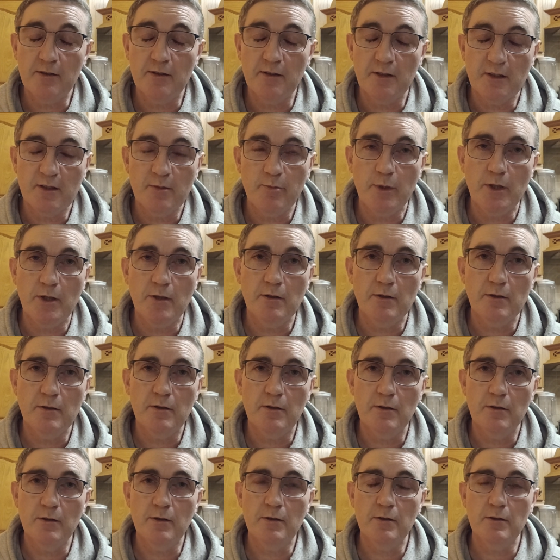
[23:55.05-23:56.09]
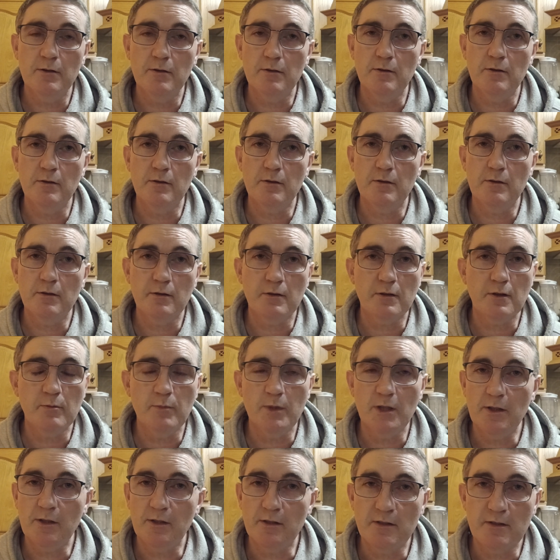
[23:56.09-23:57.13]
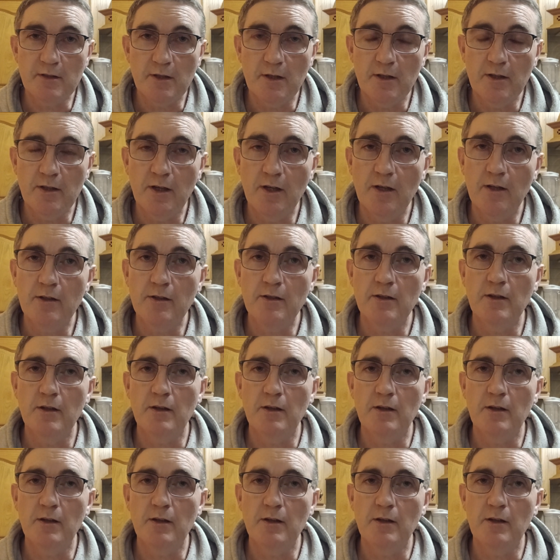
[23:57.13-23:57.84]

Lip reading: an experiencer to come out and say that.